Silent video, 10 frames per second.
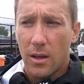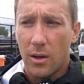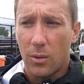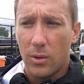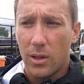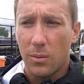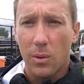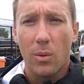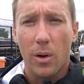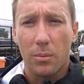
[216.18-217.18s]
know, really
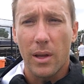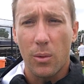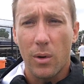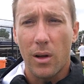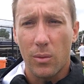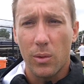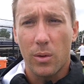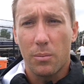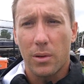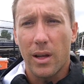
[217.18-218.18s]
we want to play well. We
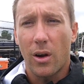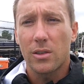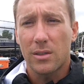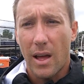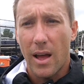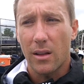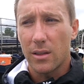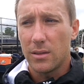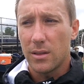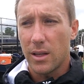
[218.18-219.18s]
want to play our style
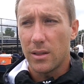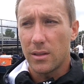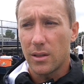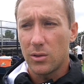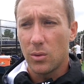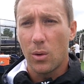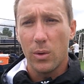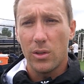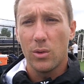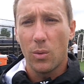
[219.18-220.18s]
and do what
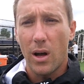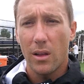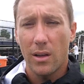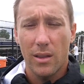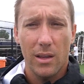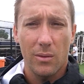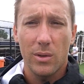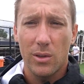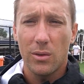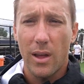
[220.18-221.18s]
we do well. And I think if
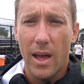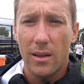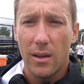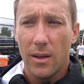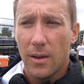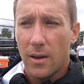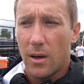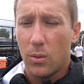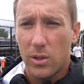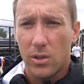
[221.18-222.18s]
we do that,
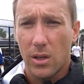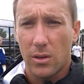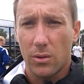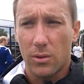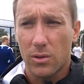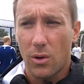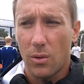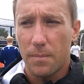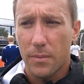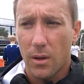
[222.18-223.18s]
we should get the
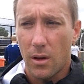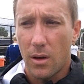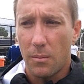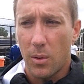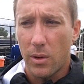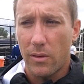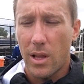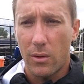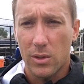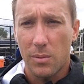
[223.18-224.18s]
result. But we have a
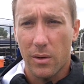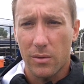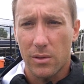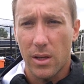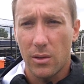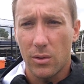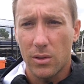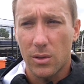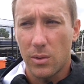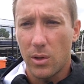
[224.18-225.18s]
lot of respect for St.
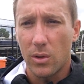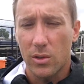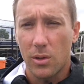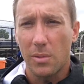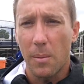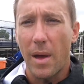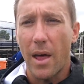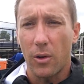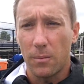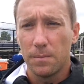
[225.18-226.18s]
Louis, and we know it's going to be a
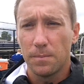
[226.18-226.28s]
battle.